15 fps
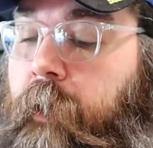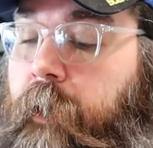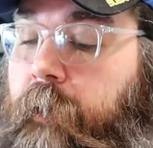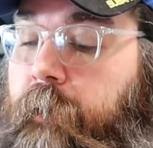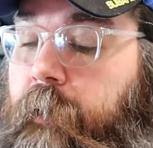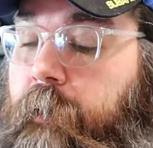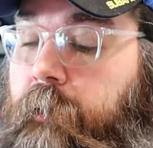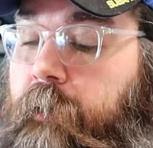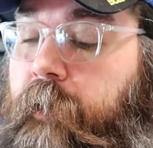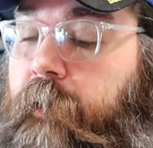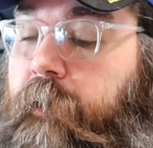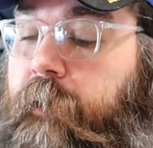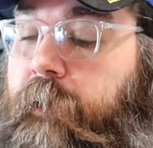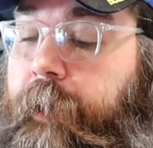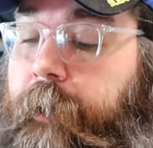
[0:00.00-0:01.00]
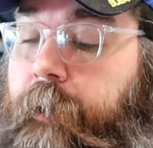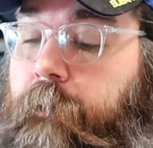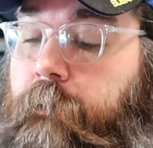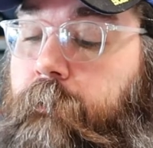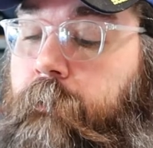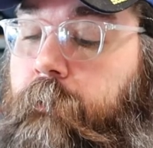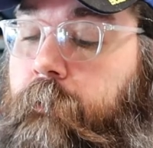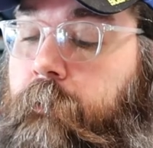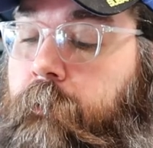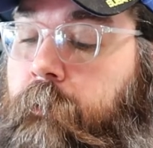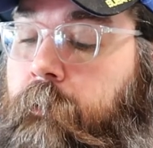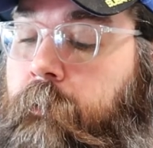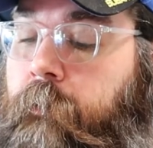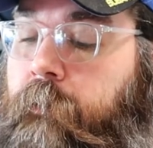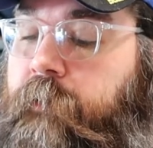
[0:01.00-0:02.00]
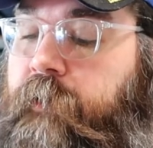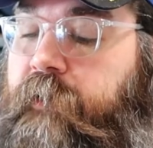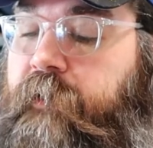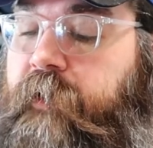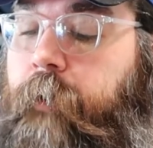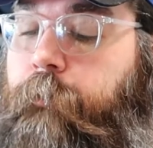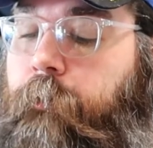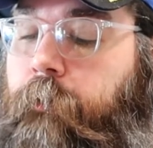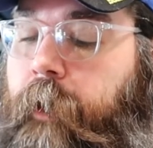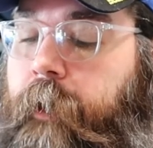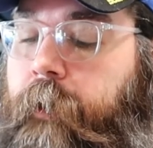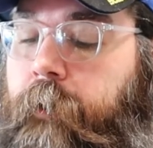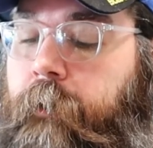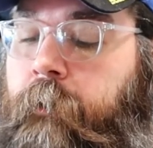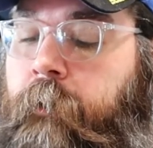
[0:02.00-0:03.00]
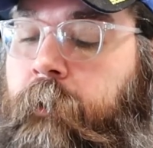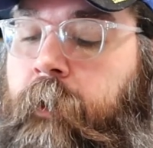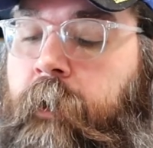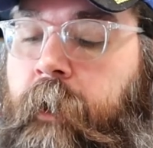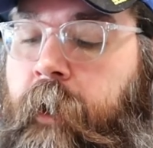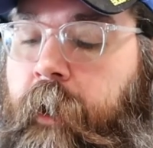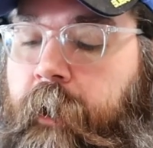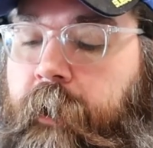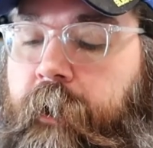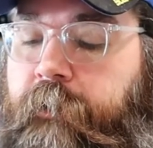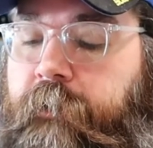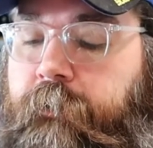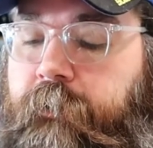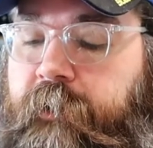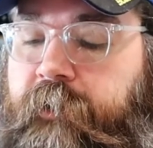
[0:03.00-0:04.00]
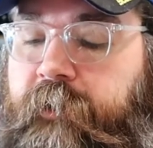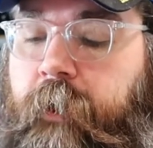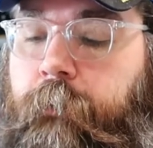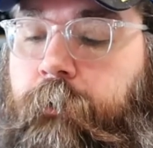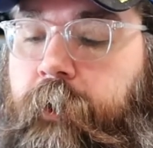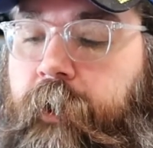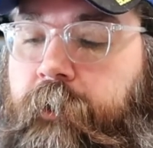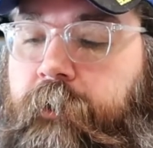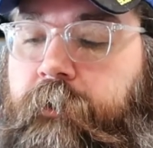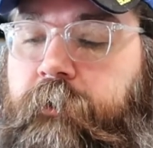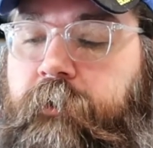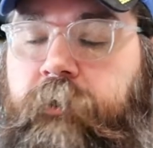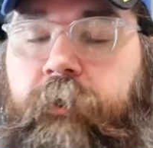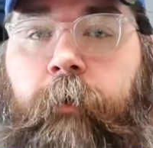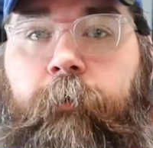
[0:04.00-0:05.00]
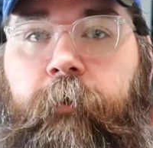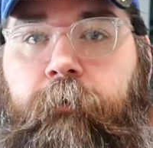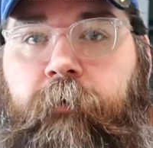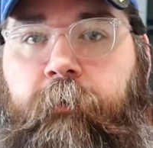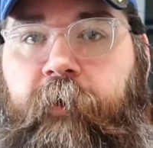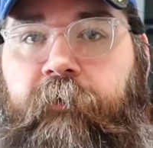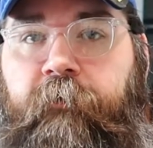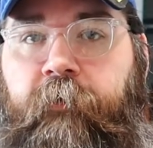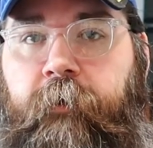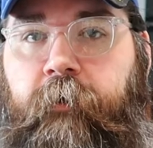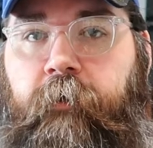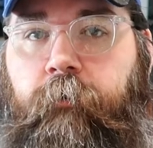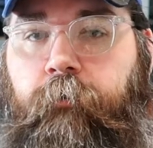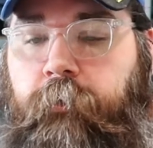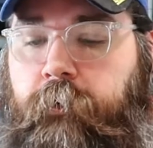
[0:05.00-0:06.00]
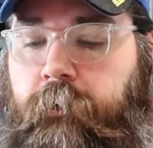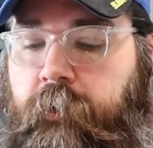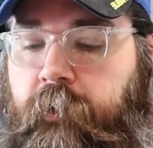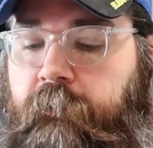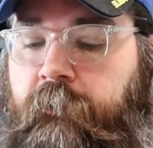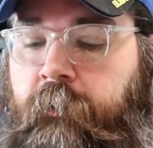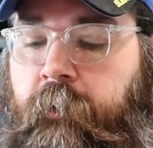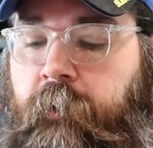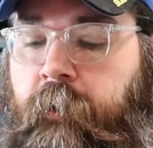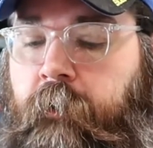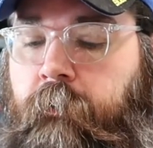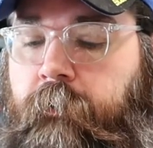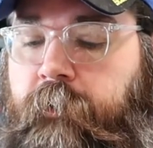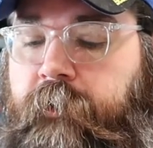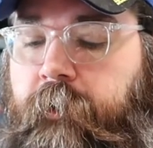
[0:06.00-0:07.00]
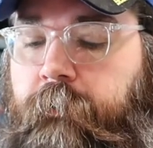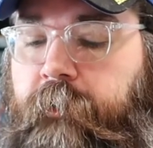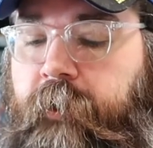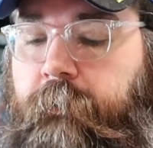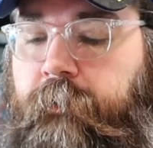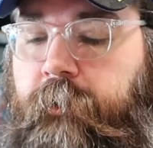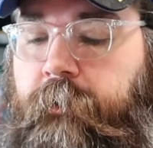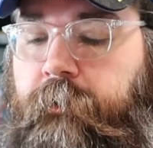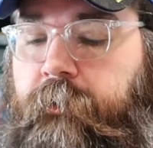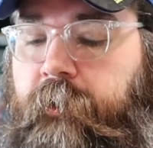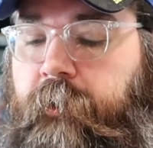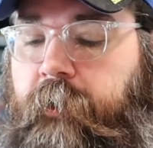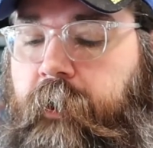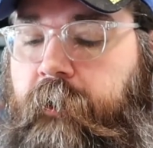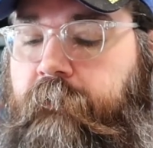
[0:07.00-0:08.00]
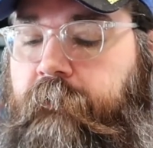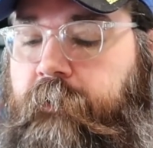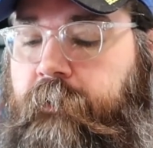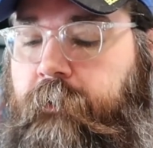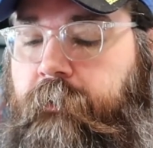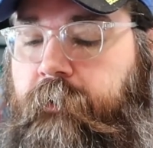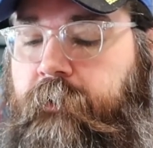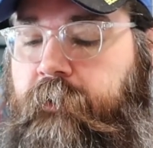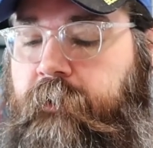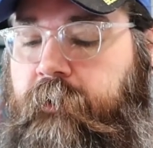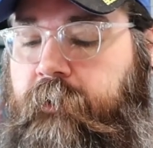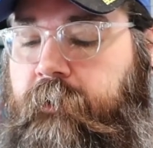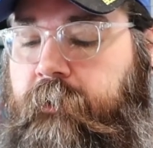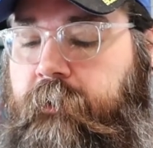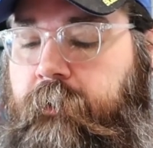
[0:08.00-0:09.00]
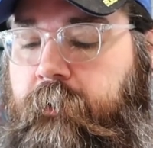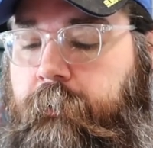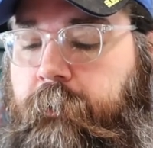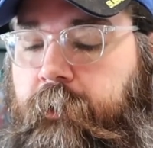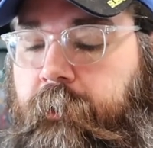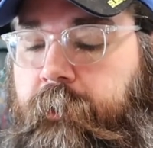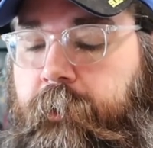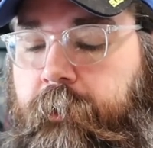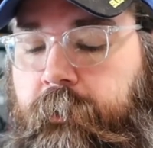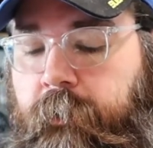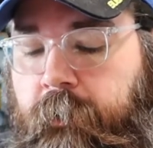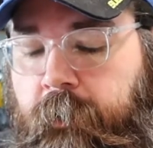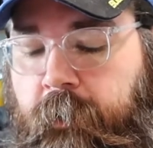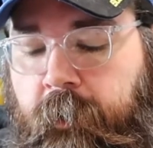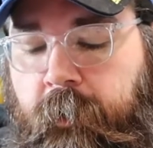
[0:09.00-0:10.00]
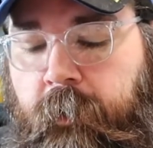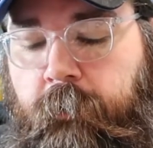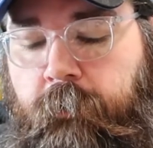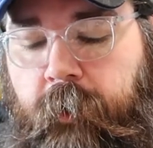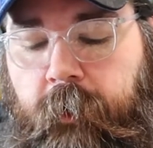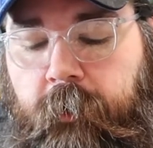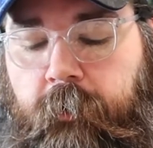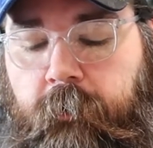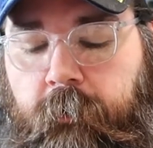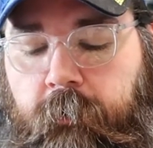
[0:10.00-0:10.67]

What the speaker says: and then I'll cut down to separate it. And now it's really separate. I could just come in with my finger and pull it off, but sometimes I'll use the knife to do it just because it's a little bit cleaner, but